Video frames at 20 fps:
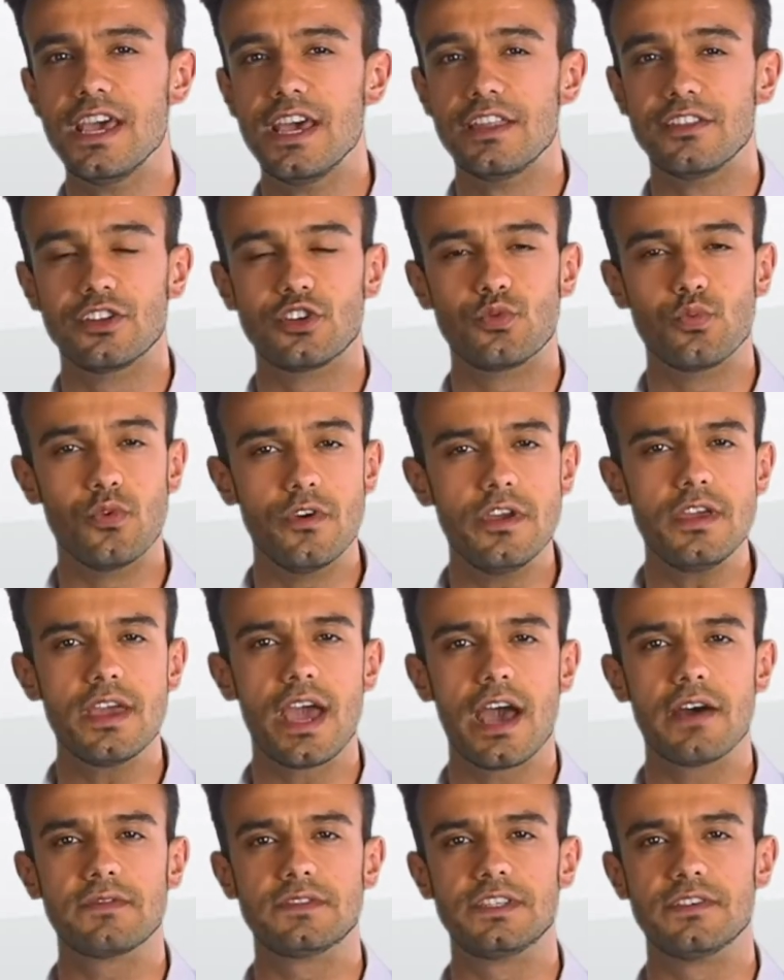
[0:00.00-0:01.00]
that we
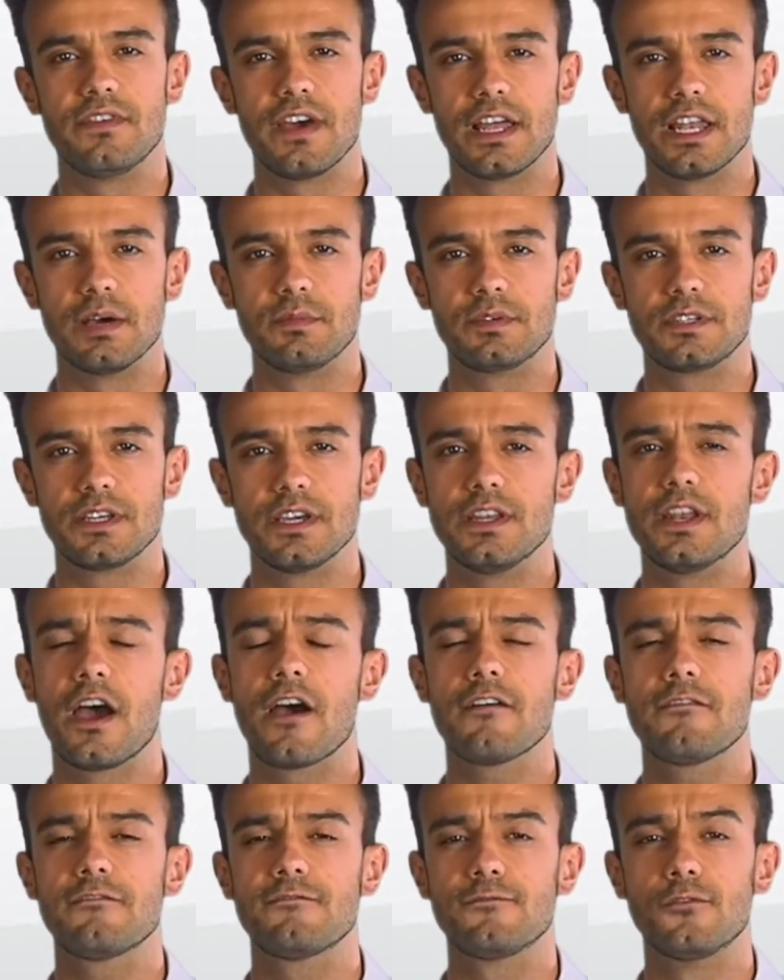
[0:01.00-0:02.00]
have developed in
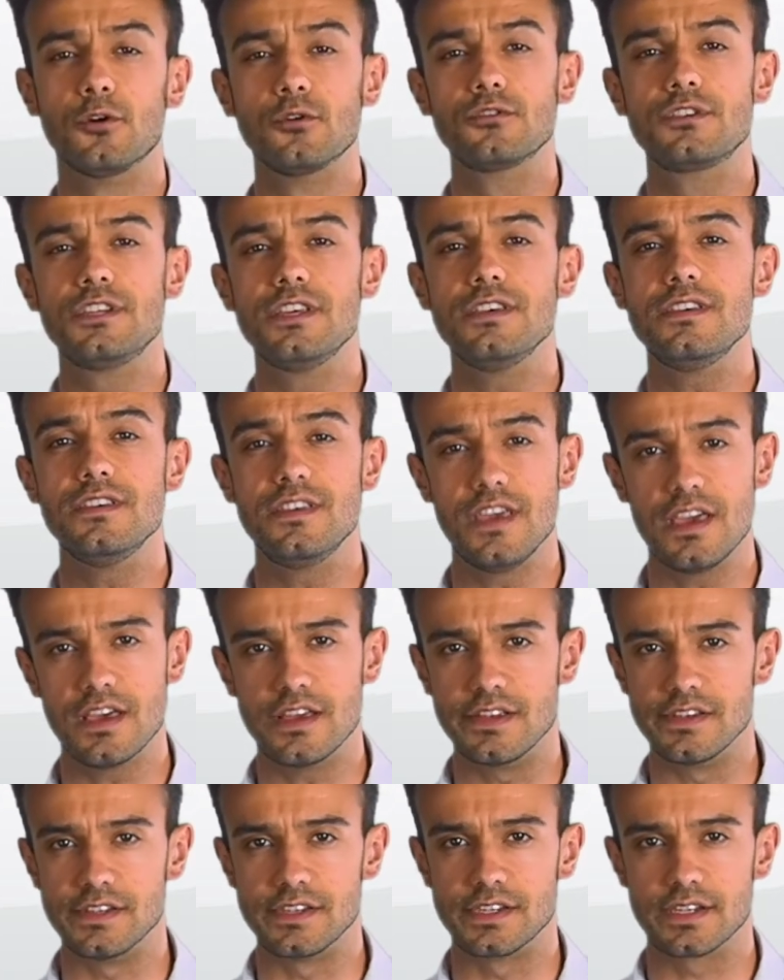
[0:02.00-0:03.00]
our 40
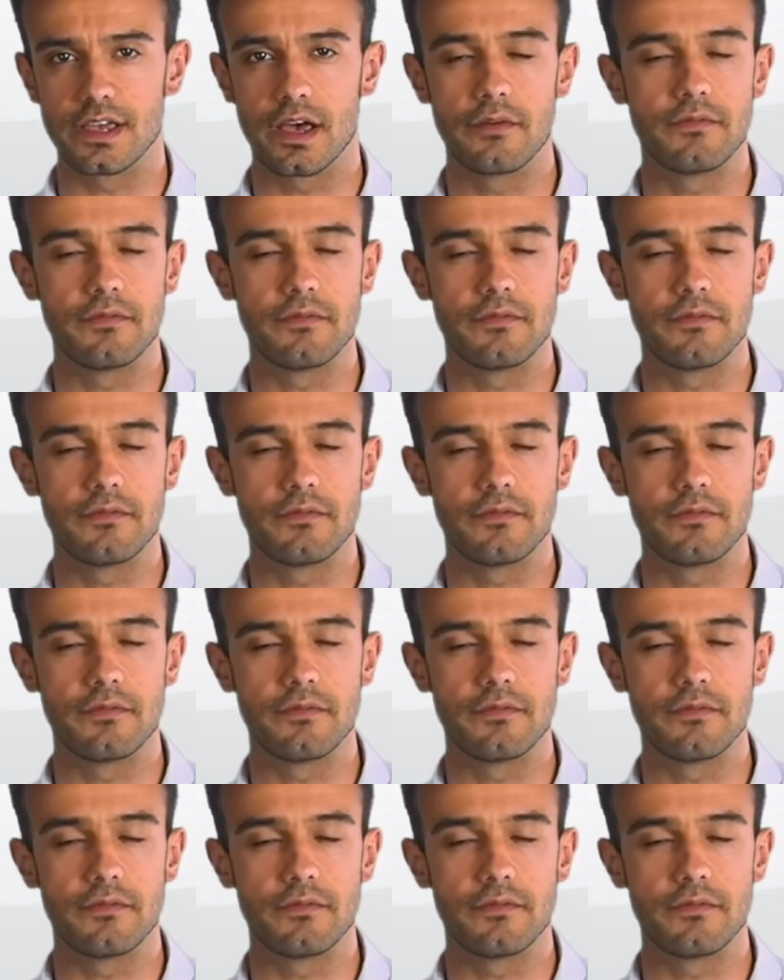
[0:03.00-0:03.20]
years of